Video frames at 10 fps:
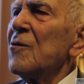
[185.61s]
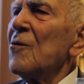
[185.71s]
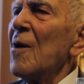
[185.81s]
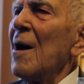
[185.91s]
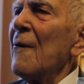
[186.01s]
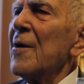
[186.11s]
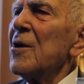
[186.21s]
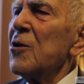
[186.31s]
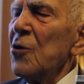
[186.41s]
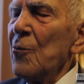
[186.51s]
to
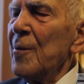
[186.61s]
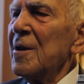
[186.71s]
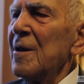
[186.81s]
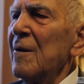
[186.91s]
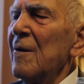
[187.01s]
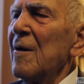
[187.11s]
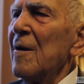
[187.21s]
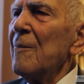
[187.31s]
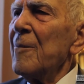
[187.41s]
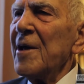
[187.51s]
our human
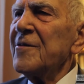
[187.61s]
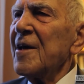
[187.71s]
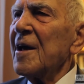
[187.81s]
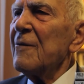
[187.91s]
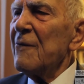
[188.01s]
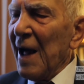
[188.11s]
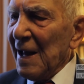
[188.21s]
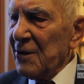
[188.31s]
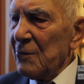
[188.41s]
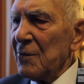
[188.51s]
basic
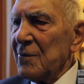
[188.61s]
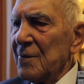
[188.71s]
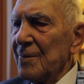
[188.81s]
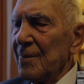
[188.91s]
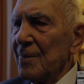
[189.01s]
values.